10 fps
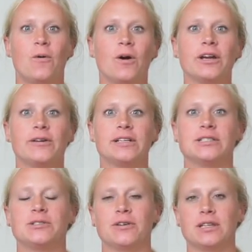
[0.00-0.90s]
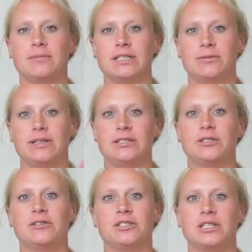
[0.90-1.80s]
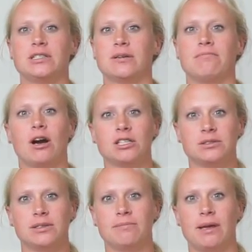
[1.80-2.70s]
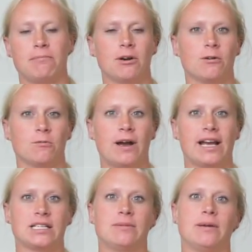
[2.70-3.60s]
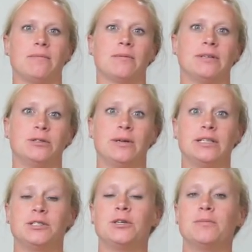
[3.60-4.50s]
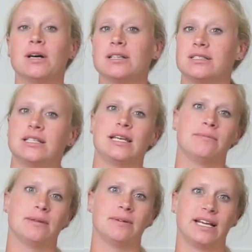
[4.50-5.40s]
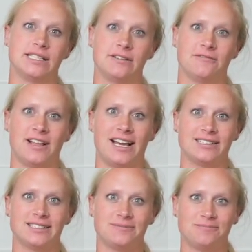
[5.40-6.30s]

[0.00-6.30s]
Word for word: or you can store them between two sheets of parchment paper or wax paper between two books to keep them nice and flat.